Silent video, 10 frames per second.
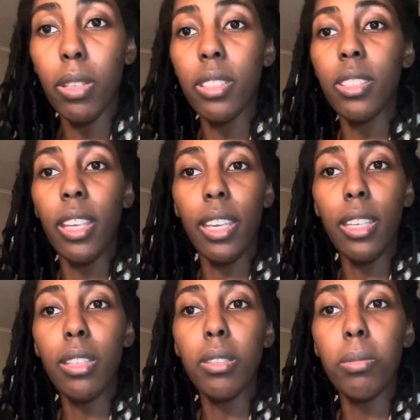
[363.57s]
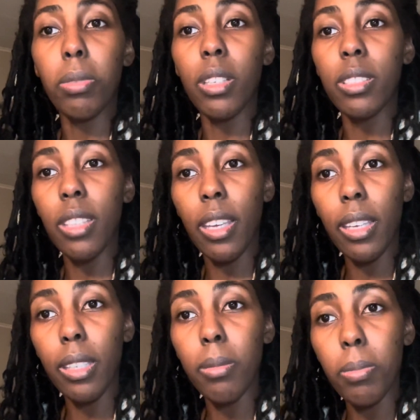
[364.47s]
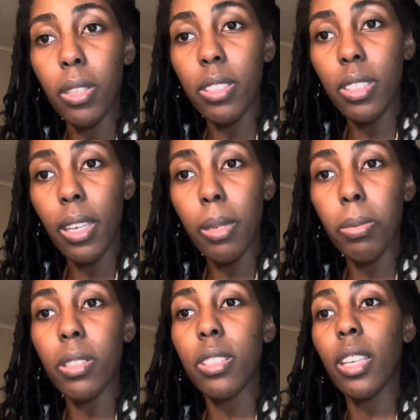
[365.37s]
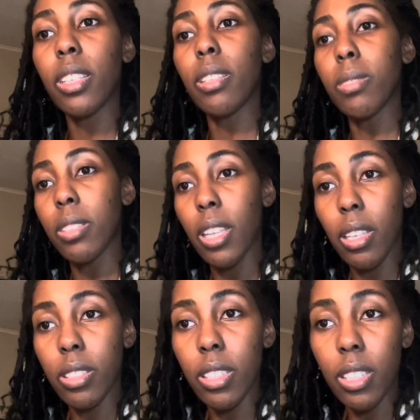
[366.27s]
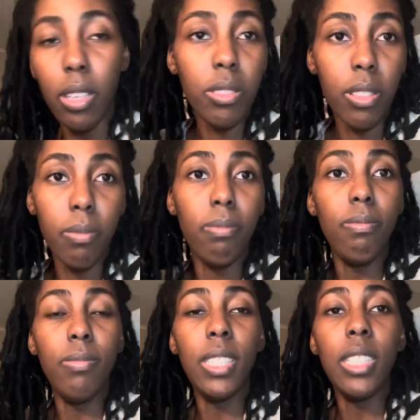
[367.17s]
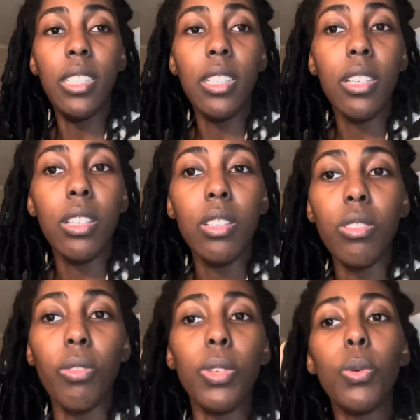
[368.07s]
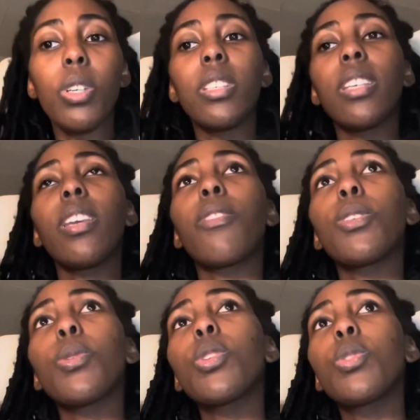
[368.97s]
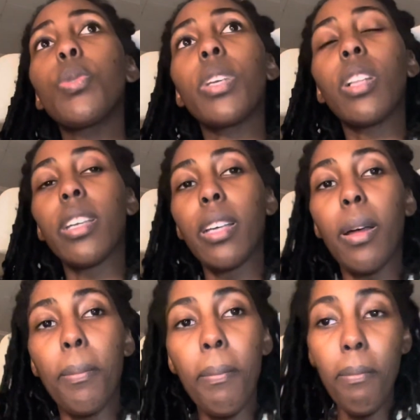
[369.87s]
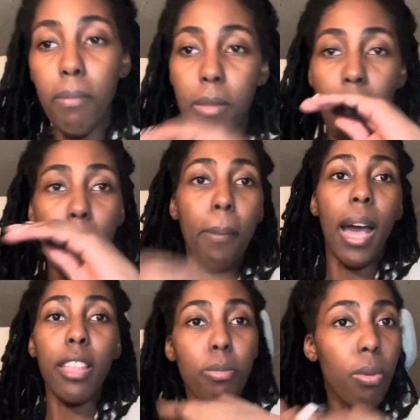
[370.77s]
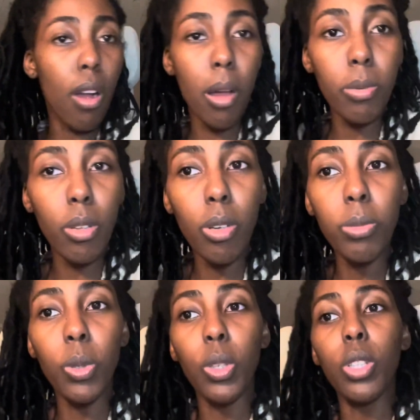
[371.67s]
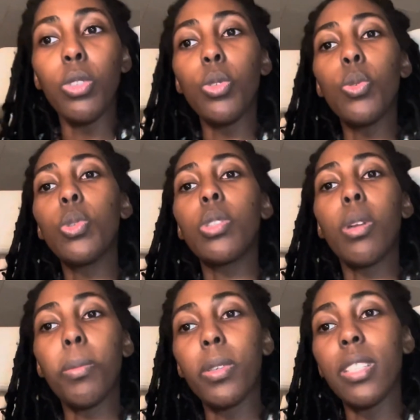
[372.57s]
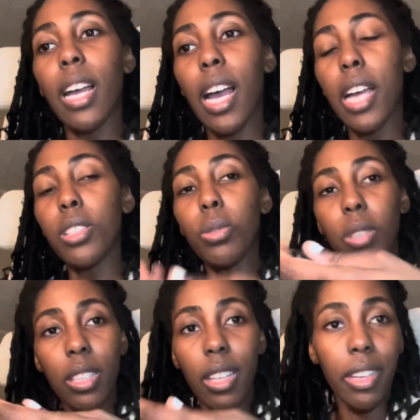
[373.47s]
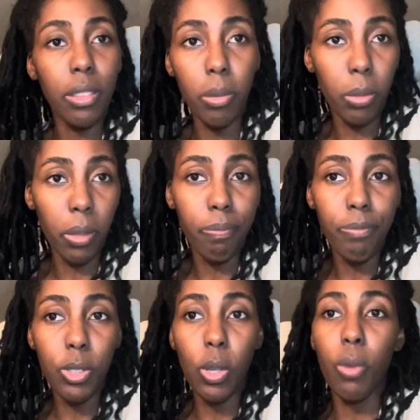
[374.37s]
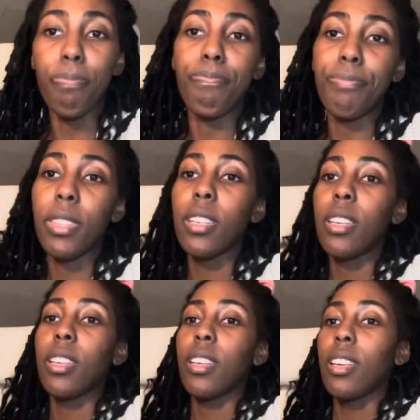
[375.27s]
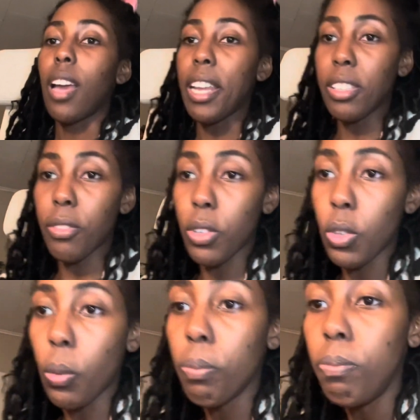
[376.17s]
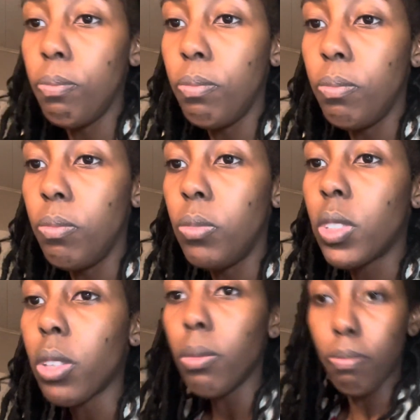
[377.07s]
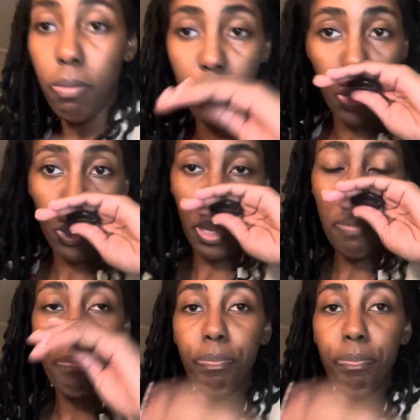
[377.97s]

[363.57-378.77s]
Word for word: plus 8 plus 8 plus 8 plus 8 is about 10,000. So if you were if you were doing like a um, a math problem, you can use number to add and you get that number. So I never know. Okay.